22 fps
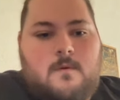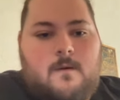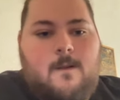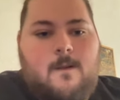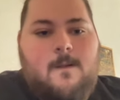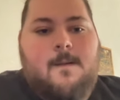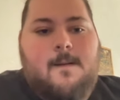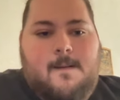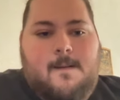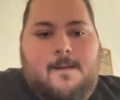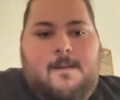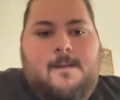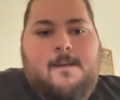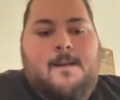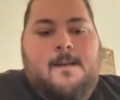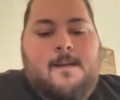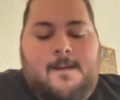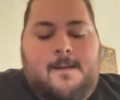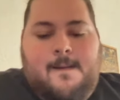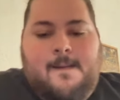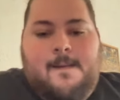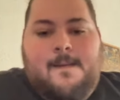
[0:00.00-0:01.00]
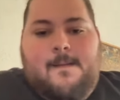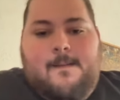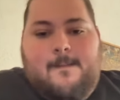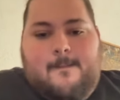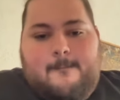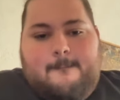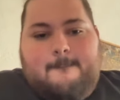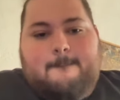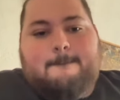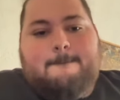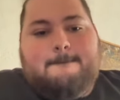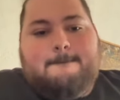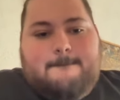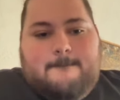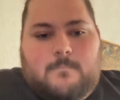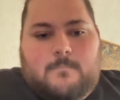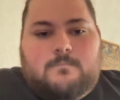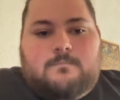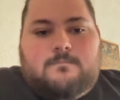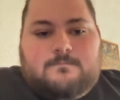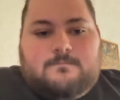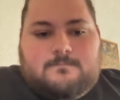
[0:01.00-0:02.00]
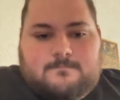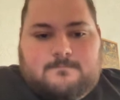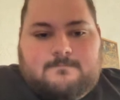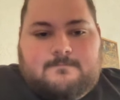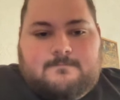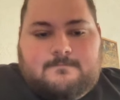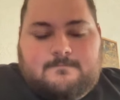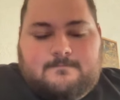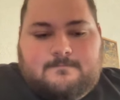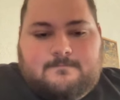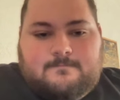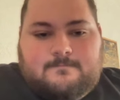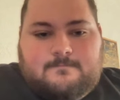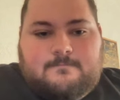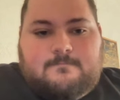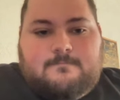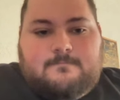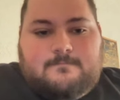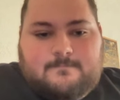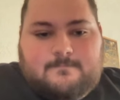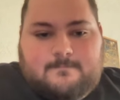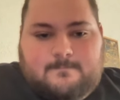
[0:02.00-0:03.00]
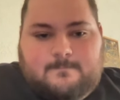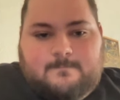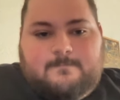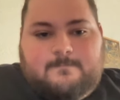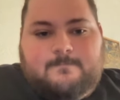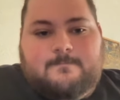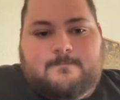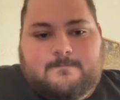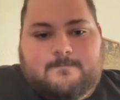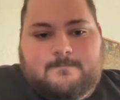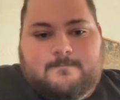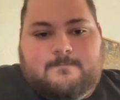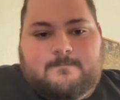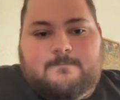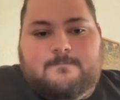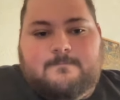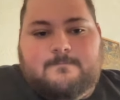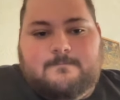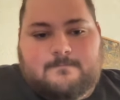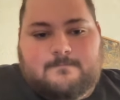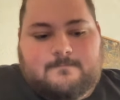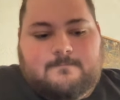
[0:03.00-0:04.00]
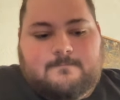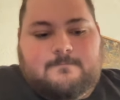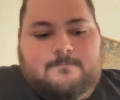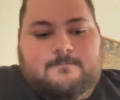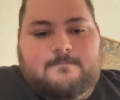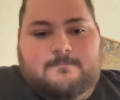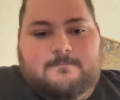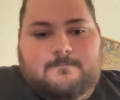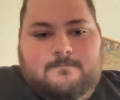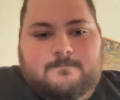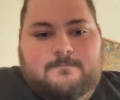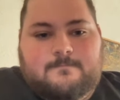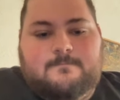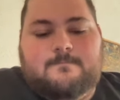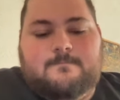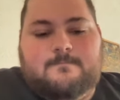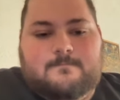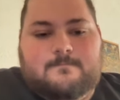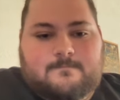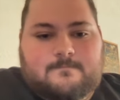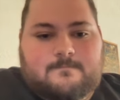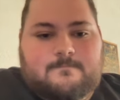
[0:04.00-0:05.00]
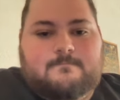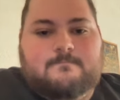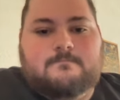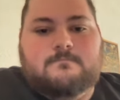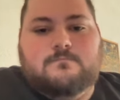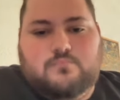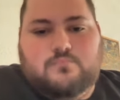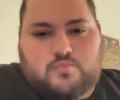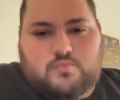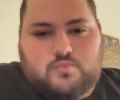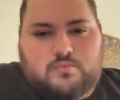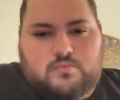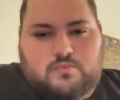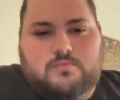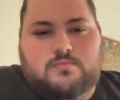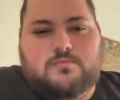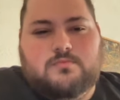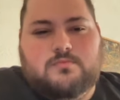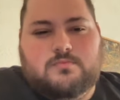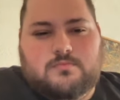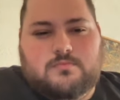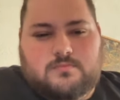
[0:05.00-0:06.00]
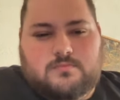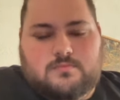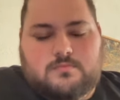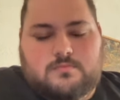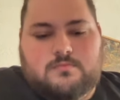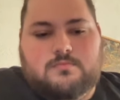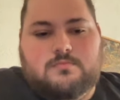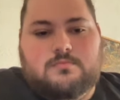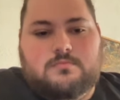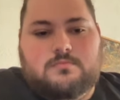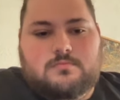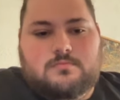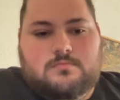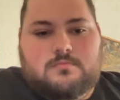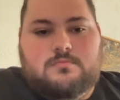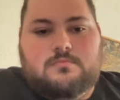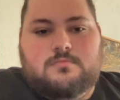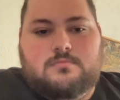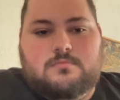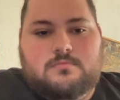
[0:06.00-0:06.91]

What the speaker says: This person isn't speaking.